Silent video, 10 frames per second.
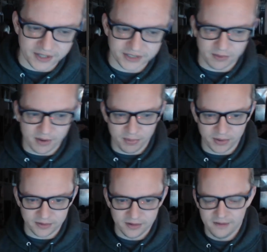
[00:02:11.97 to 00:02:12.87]
Didn't want
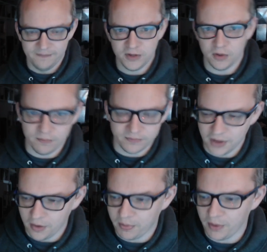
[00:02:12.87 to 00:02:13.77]
to
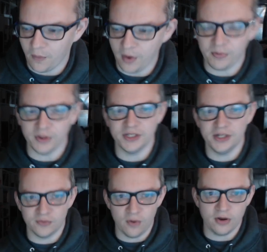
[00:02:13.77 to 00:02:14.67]
put put one person in
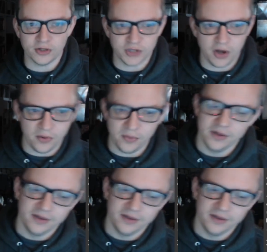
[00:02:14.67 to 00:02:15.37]
the wrong show.